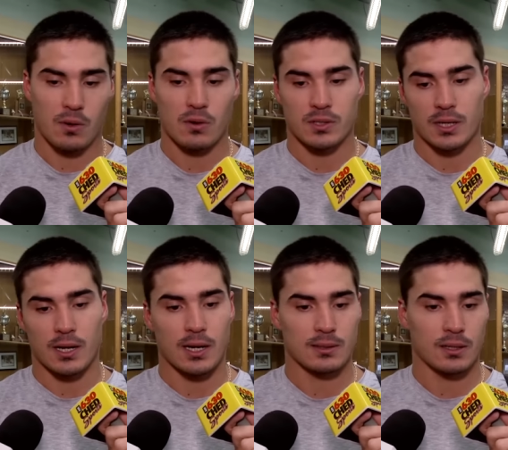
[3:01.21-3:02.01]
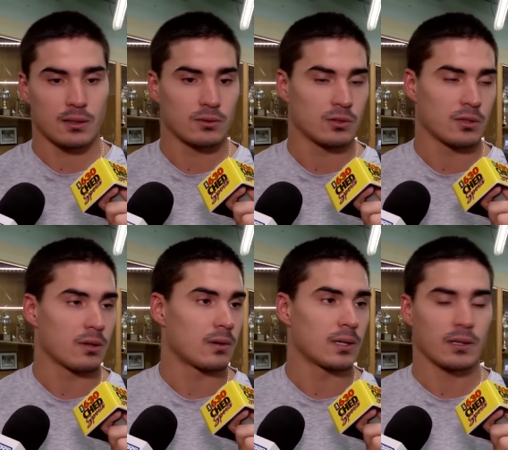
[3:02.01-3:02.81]
coach like uh, guys like Joe
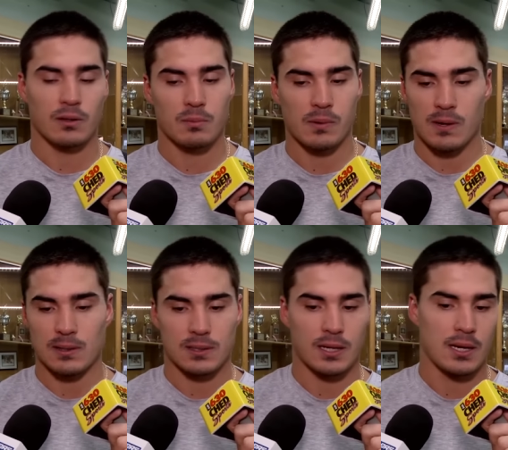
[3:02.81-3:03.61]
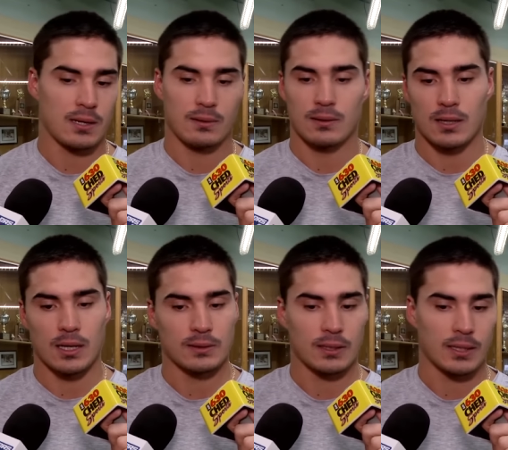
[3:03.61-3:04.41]
Thornton, you know, Pavelski, and uh,
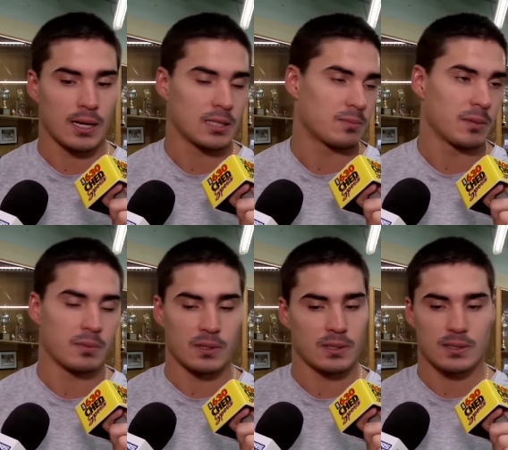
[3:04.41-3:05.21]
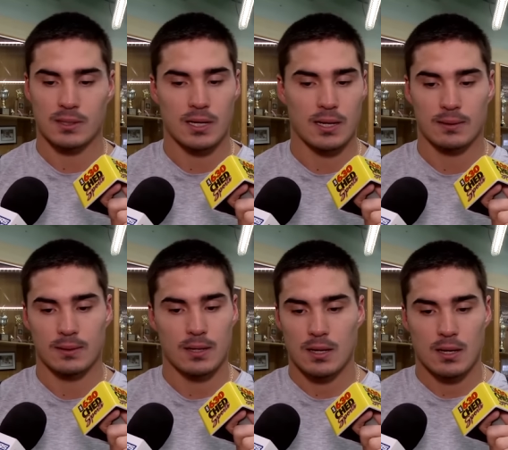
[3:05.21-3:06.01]
and other guys, Brent Burns, and.
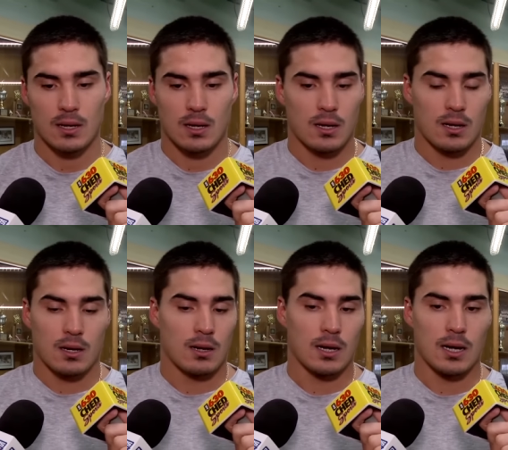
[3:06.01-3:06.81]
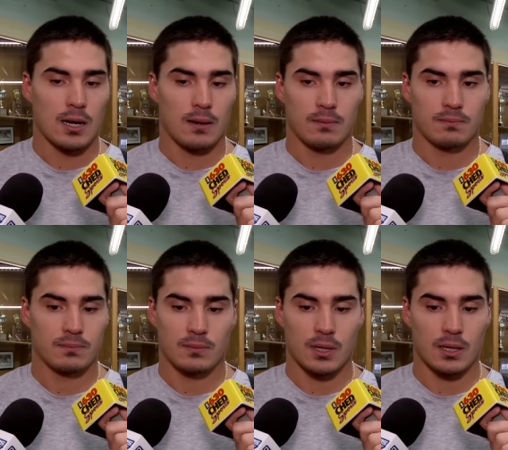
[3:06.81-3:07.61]
Uh,
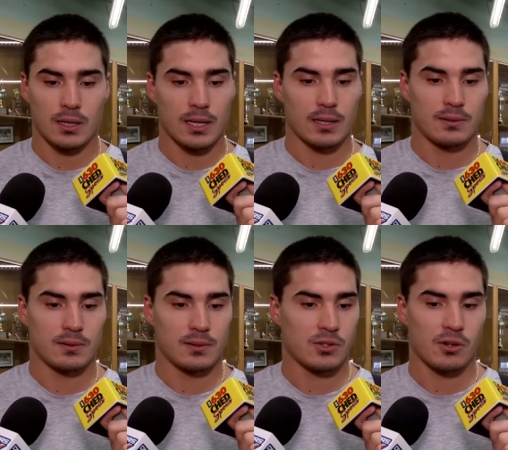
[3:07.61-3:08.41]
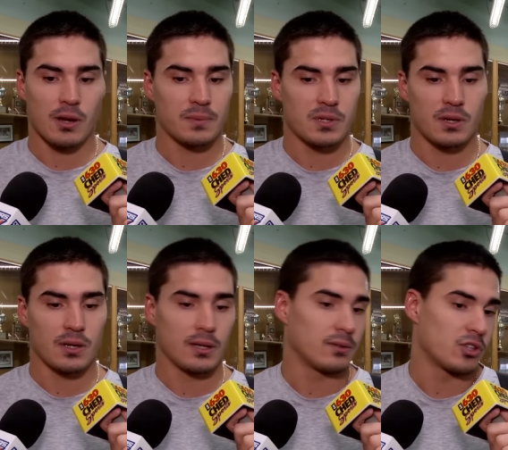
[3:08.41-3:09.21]
again, it's a good
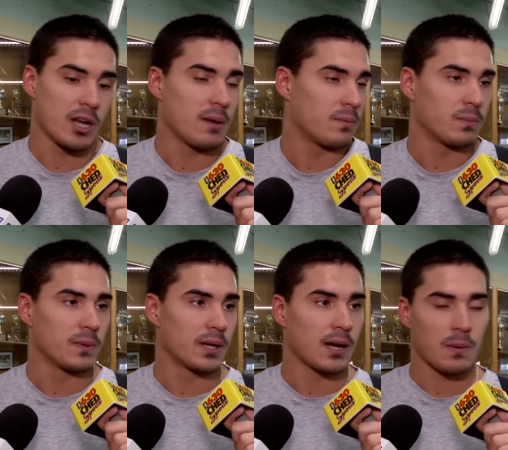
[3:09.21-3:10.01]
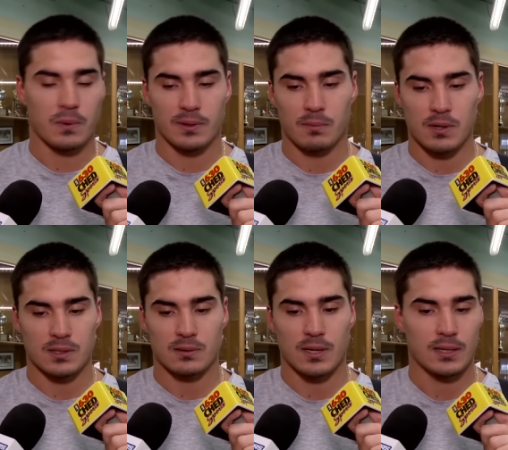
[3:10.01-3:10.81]
opportunity, and GM won a cup with the
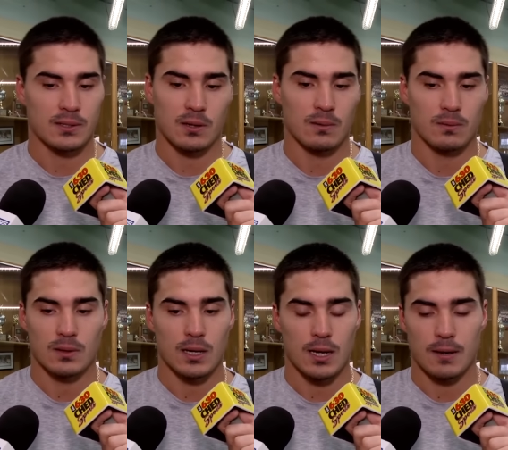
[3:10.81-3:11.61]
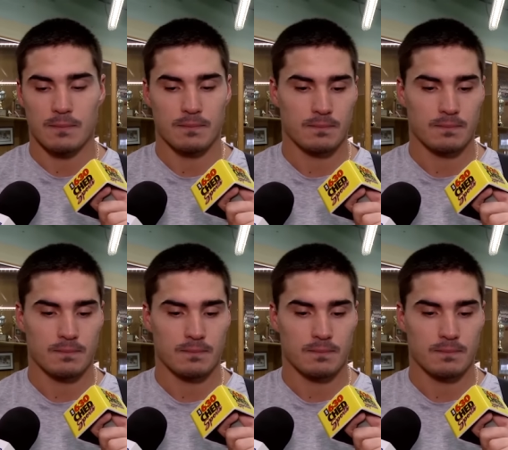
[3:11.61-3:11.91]
Boston, right? So, uh,